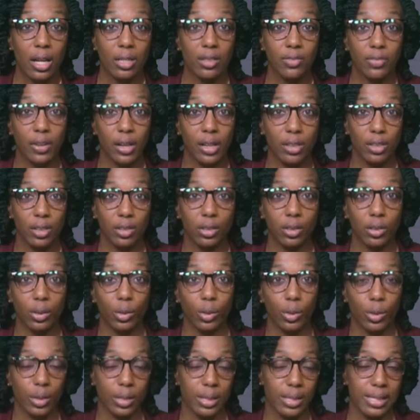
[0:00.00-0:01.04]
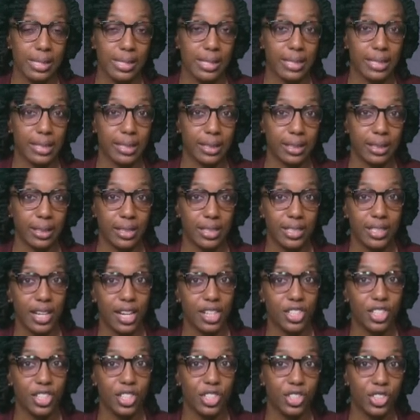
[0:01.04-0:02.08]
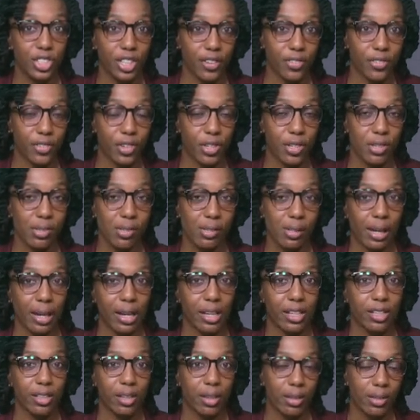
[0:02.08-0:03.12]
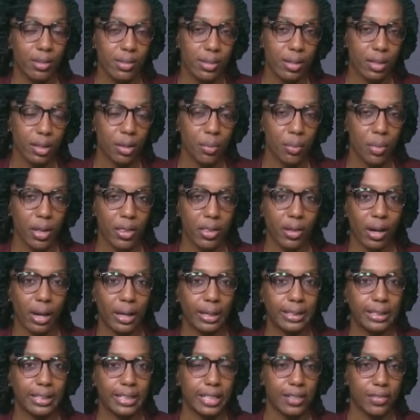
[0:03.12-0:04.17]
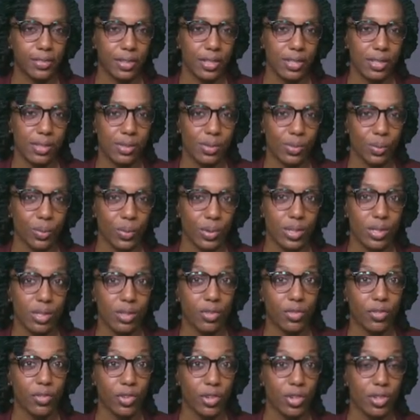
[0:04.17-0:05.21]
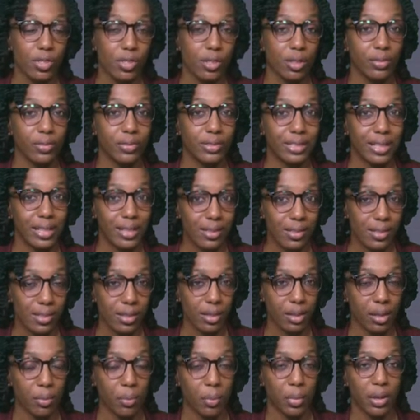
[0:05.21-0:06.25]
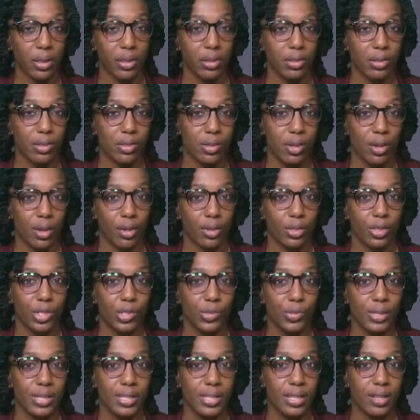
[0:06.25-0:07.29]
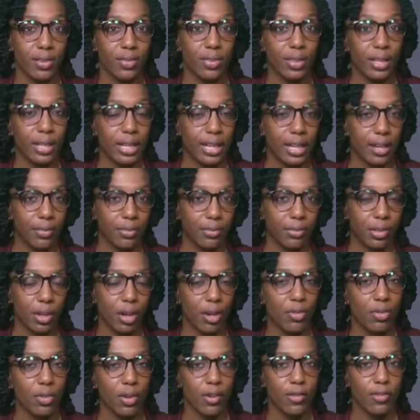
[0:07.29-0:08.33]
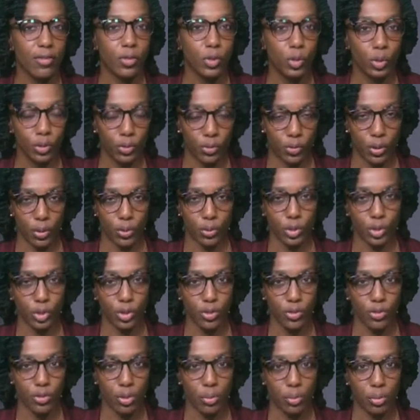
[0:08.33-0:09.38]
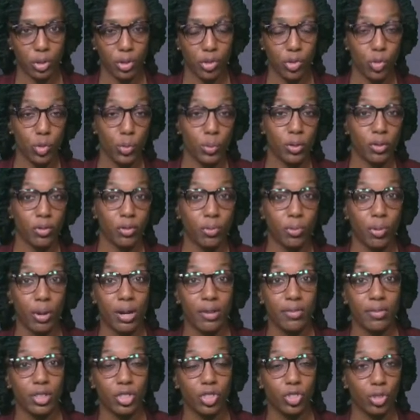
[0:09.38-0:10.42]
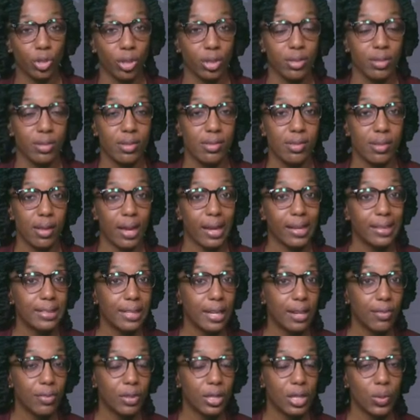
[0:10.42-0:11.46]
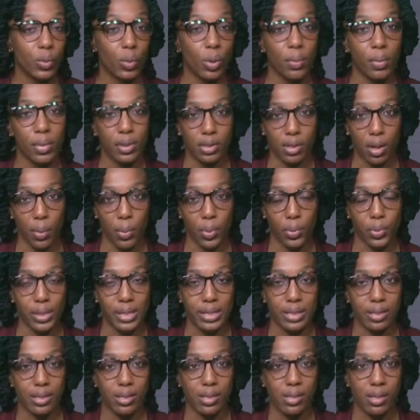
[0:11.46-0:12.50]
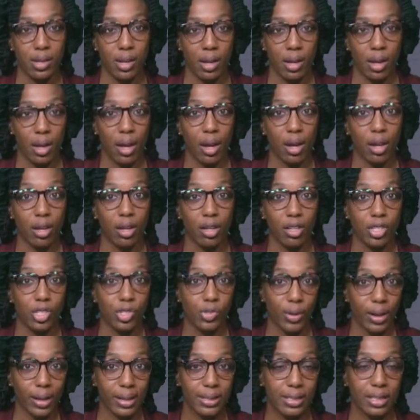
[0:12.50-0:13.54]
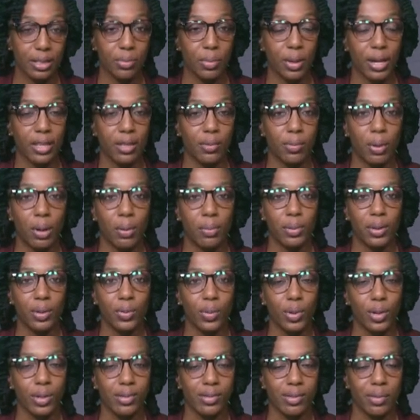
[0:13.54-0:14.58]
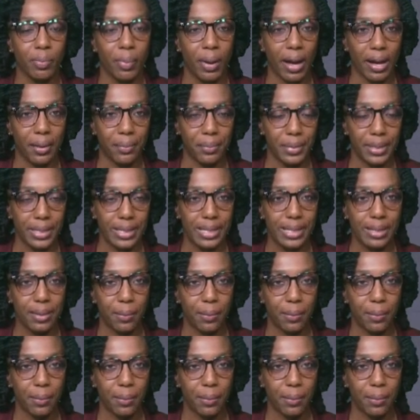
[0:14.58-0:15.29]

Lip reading: And finally, on the local scene, Natasha Jeffers, a young single mother on Nevis, was the first of 10 single mothers to receive the gift of a food voucher from a group of private truckers and heavy equipment operators contracted by the Public Works Department,